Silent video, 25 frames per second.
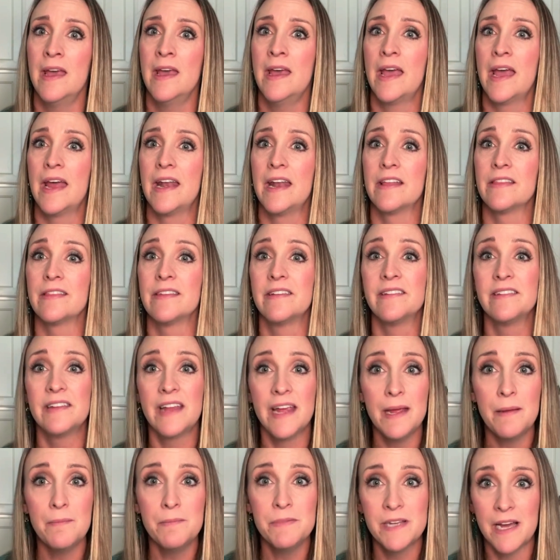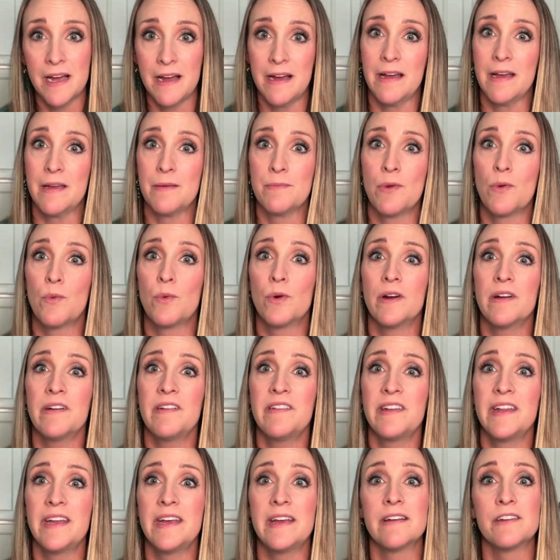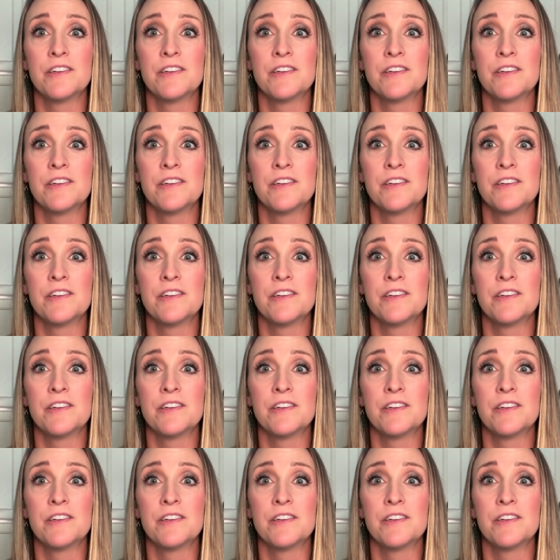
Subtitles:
And at the same time, we're seeing a